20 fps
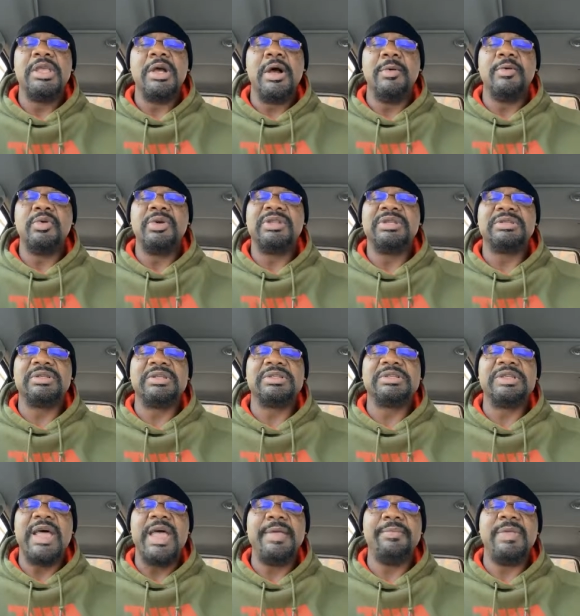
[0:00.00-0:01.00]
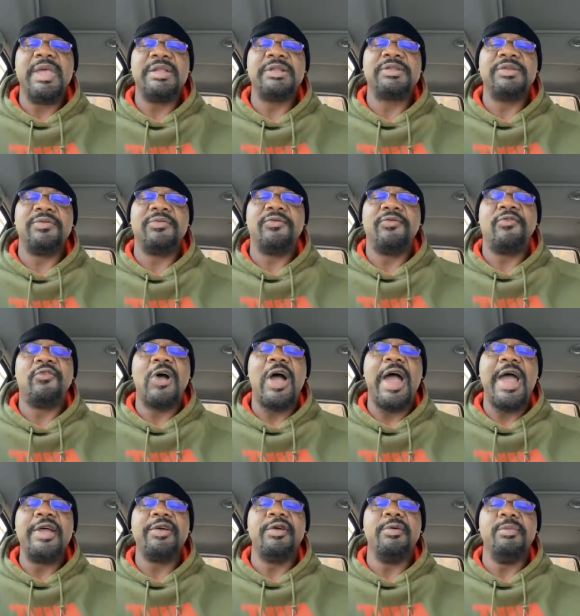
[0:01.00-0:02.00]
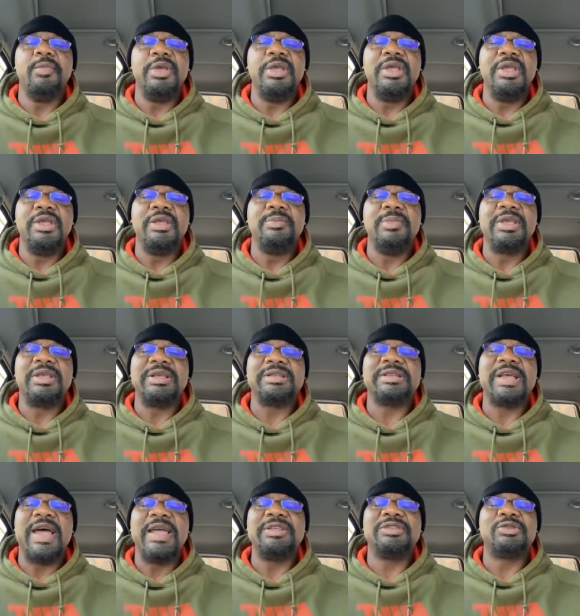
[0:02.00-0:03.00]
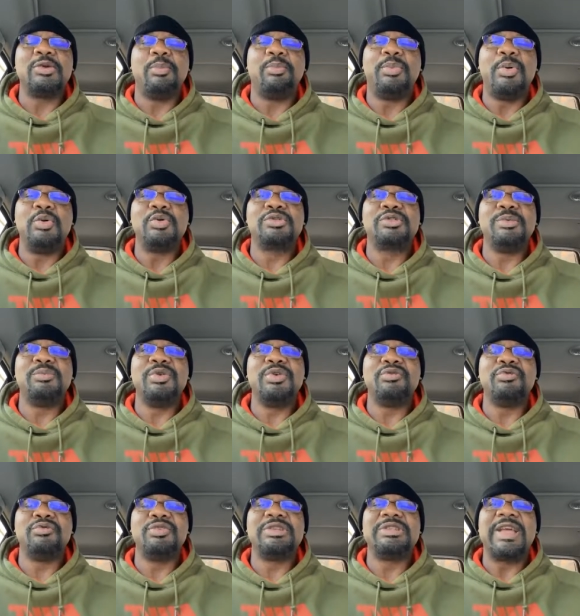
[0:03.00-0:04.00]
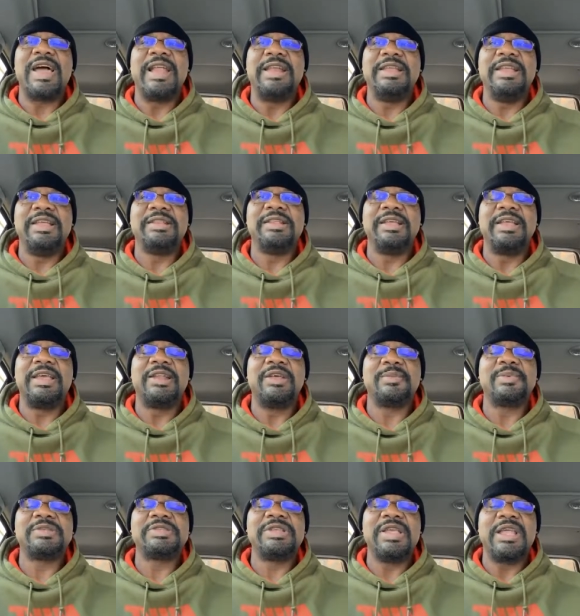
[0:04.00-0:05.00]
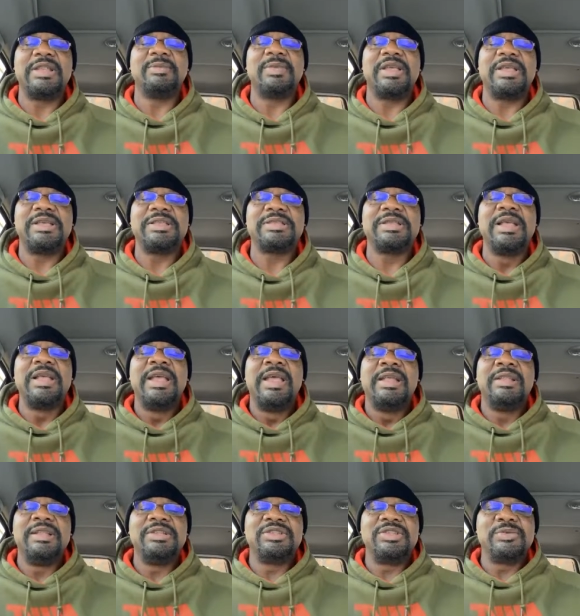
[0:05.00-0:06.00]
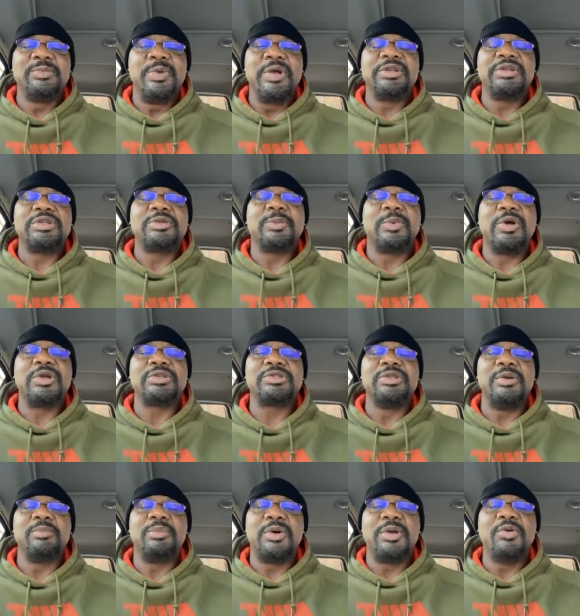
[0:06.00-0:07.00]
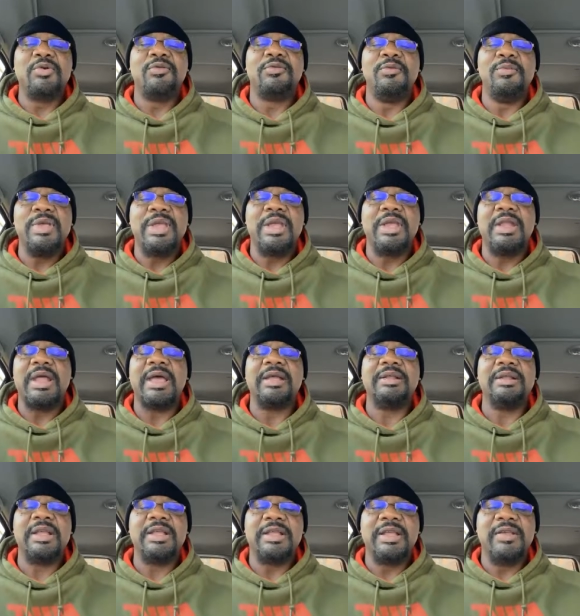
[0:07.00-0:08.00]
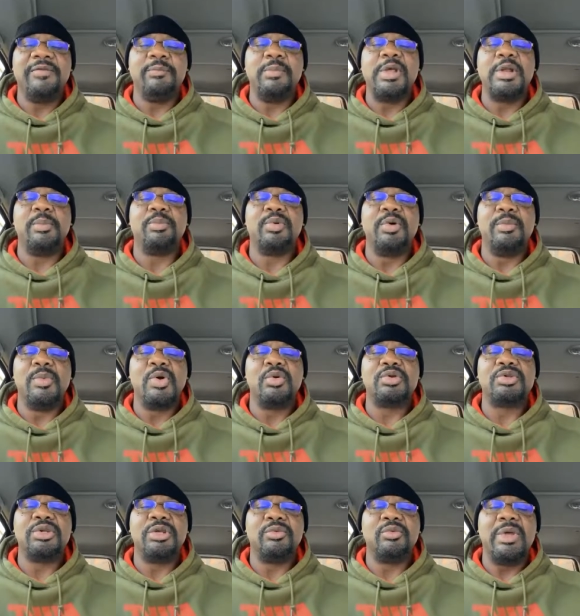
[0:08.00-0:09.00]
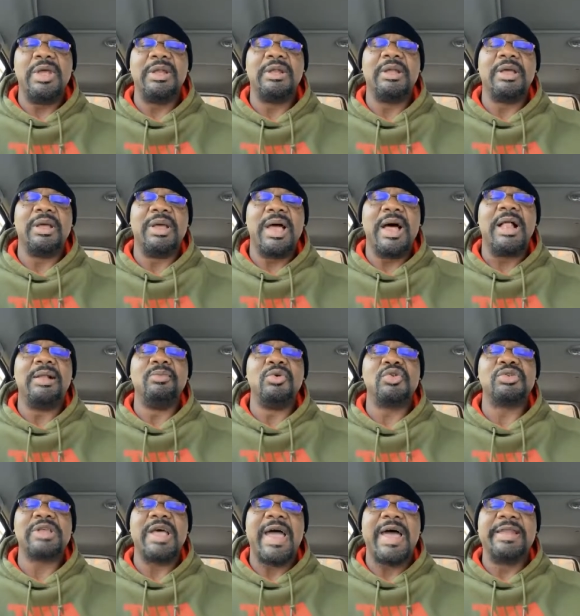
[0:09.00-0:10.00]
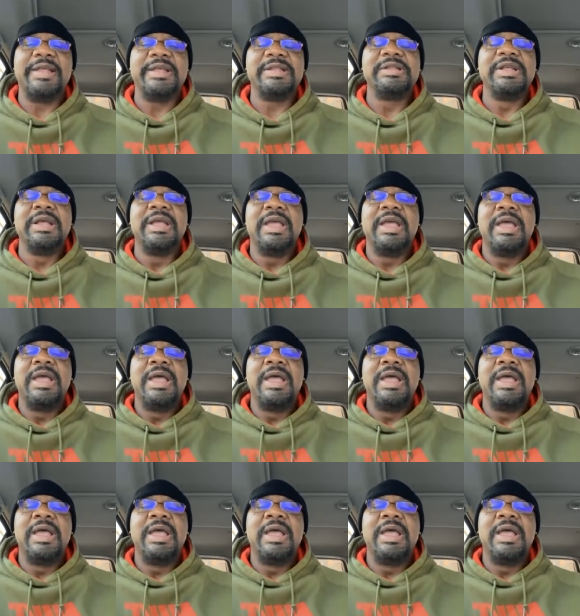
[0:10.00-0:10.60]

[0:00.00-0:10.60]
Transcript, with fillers: he coming with his assignment to fire me because I supposed to be retaliate and get upset because they just bring this person and put over me and I didn't give me the promotion when I almost had it.